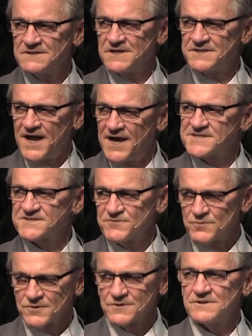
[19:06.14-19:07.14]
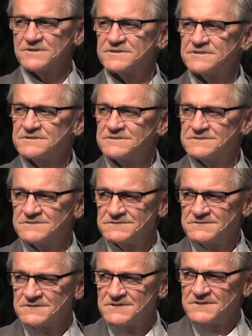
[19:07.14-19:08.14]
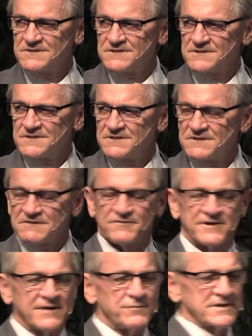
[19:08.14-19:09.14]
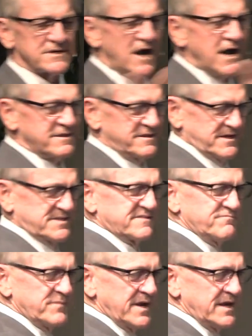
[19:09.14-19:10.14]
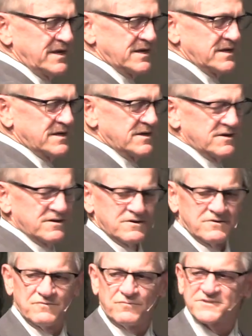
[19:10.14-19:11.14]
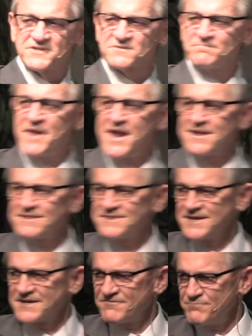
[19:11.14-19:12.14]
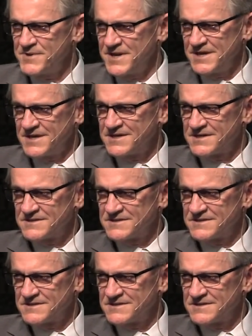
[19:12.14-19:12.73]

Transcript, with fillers: in the eyes of the world. Forget what God thinks of me. What does man think of me?